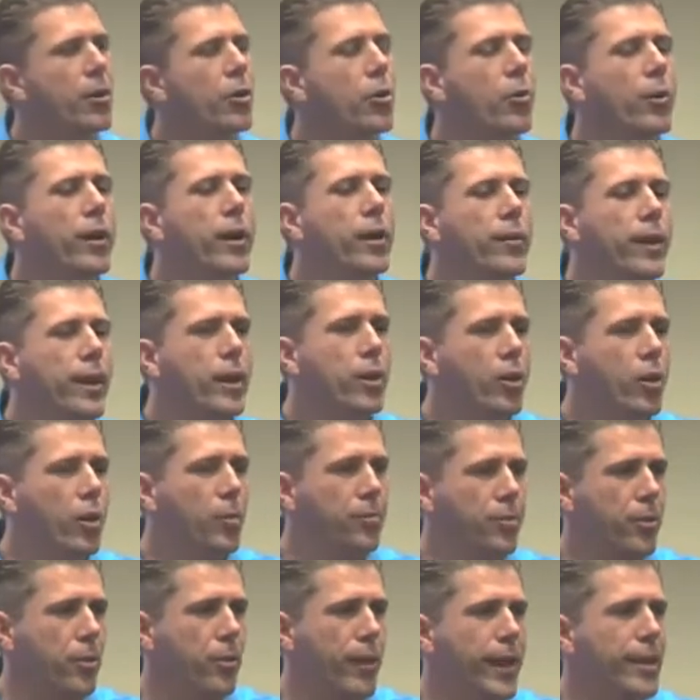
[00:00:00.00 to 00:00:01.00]
we
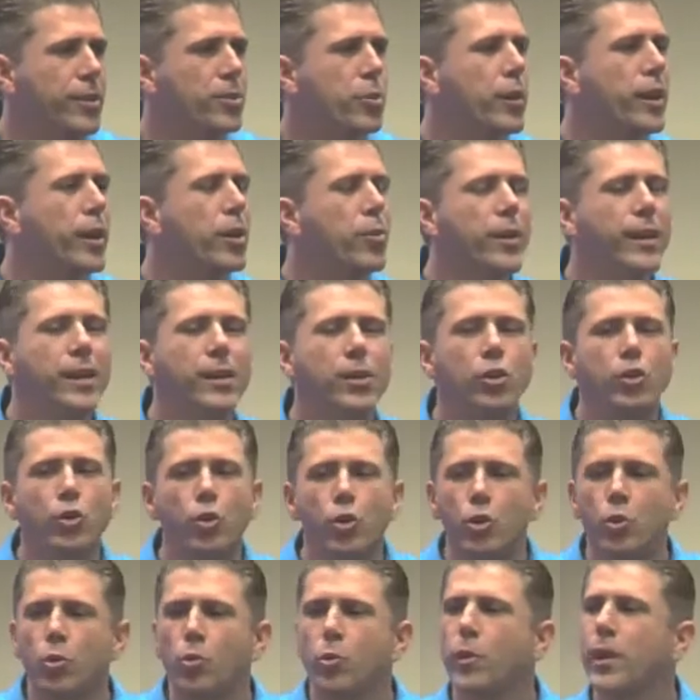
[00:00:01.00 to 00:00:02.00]
recuperate, we
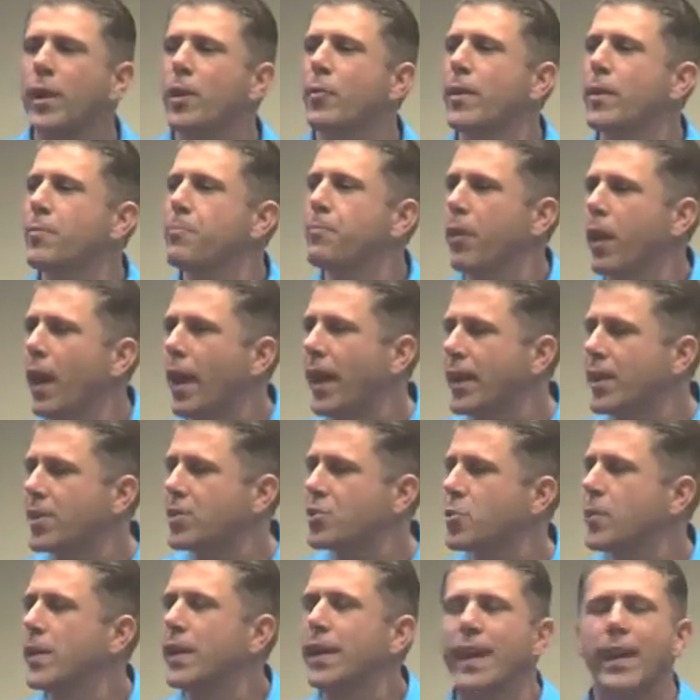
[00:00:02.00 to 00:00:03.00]
renew, we
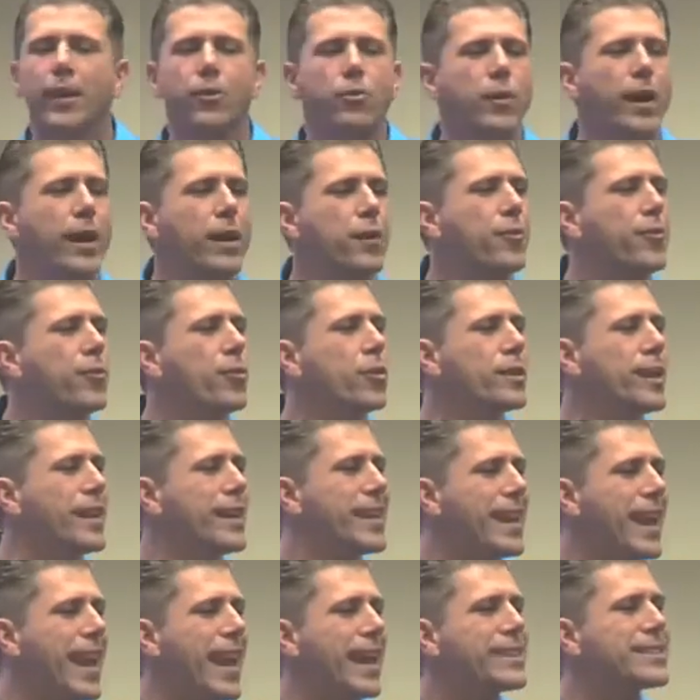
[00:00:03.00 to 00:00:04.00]
replenish, we get ready for the
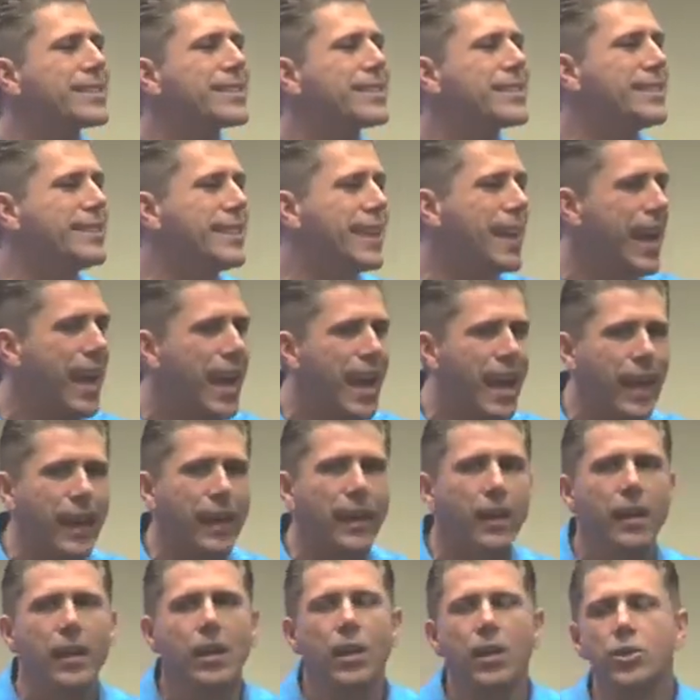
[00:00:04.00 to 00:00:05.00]
next day.
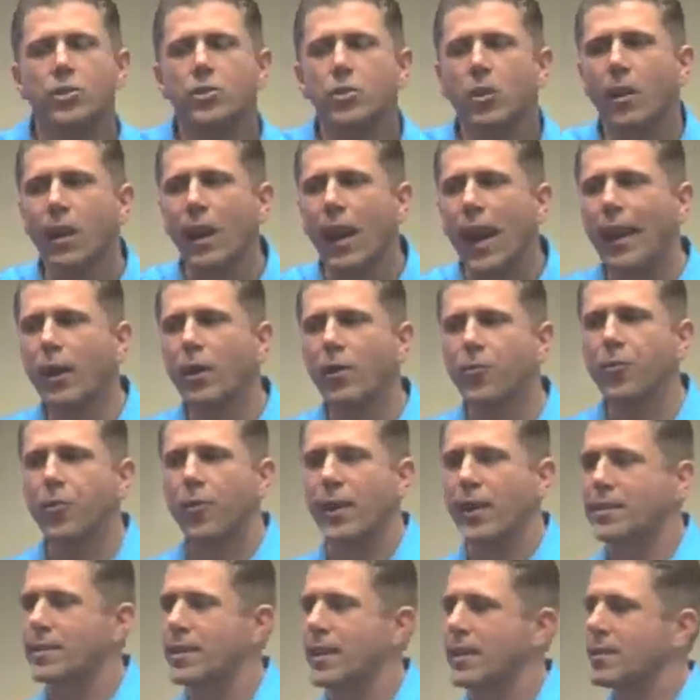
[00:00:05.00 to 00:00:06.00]
So, lack of
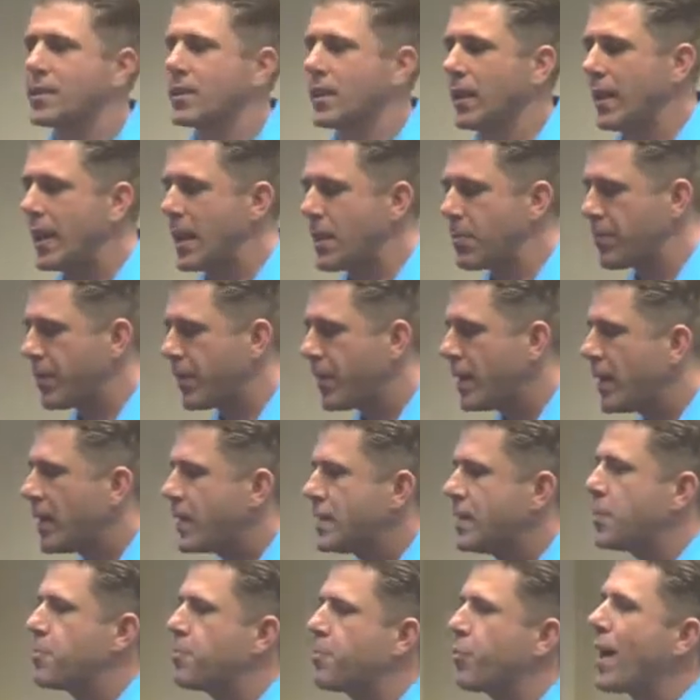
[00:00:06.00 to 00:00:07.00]
rest and
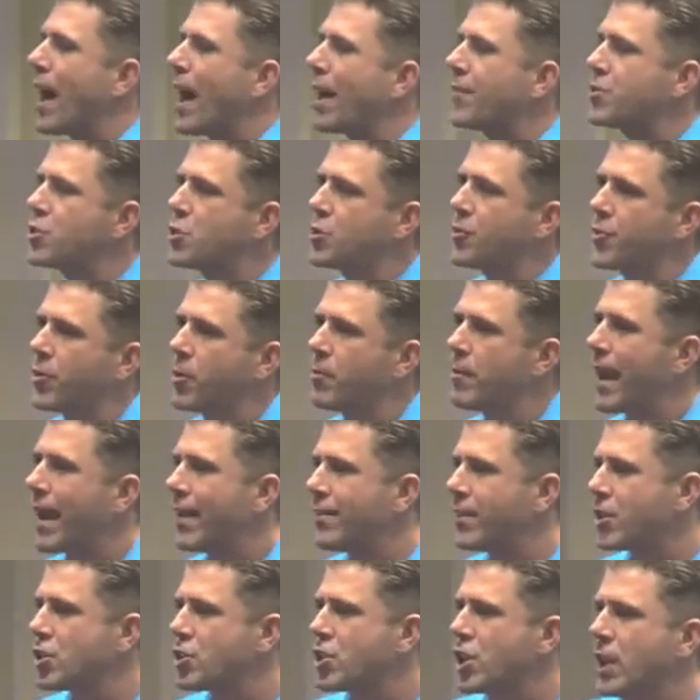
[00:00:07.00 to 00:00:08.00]
sleep deprives you from
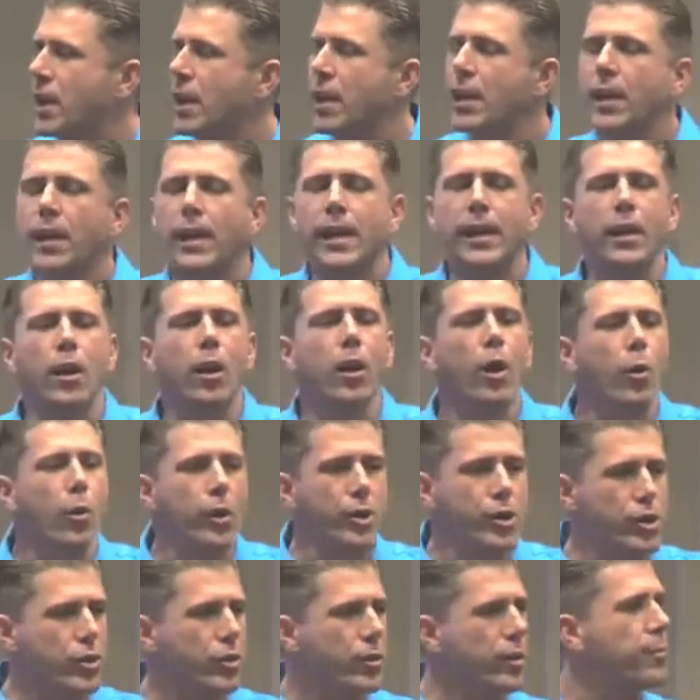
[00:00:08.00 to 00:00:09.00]
energy, it
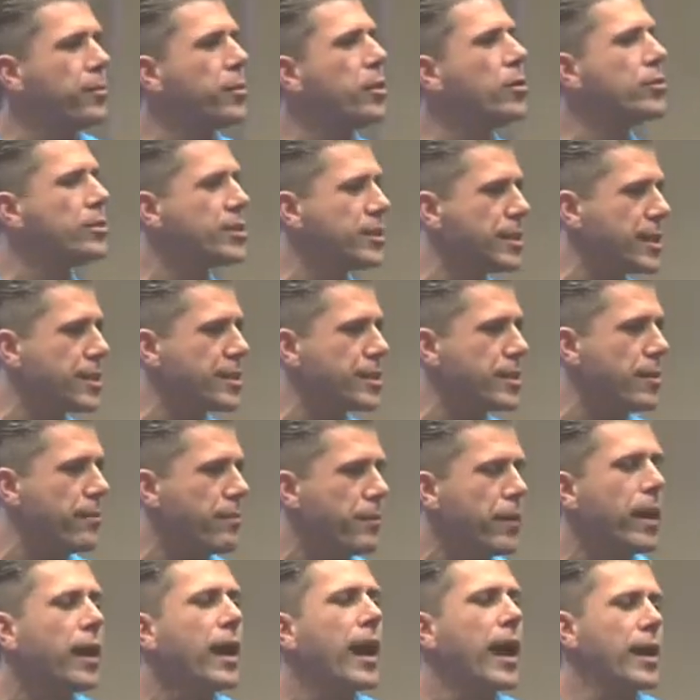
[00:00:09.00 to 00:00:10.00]
lowers your immune
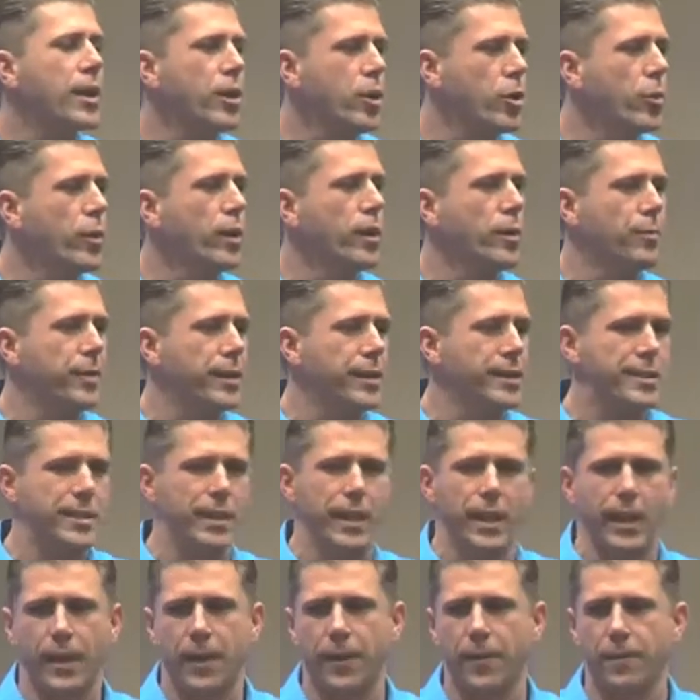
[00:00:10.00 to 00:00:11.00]
system, and you will be
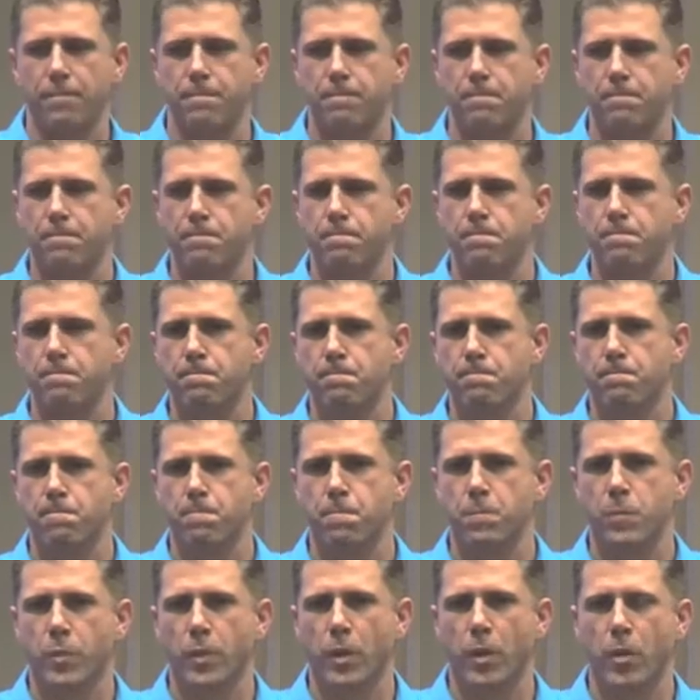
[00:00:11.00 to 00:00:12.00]
sick.
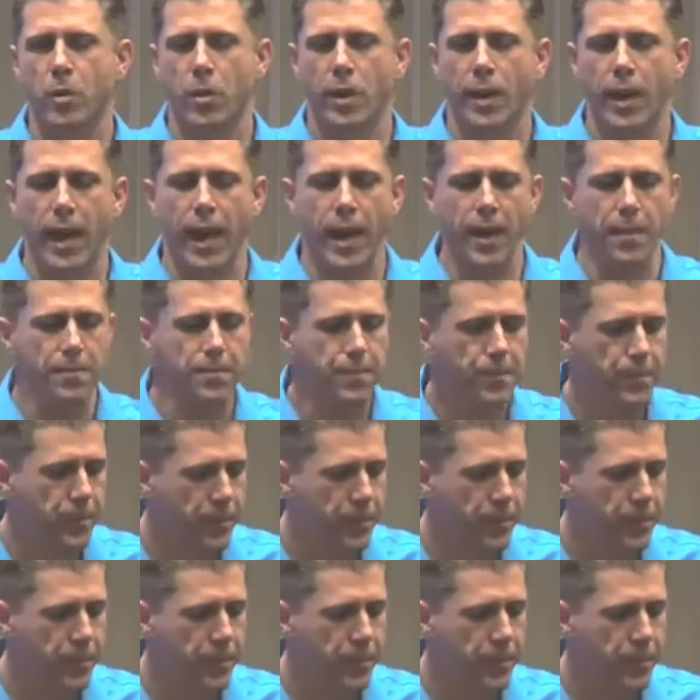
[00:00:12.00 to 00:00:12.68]
Okay?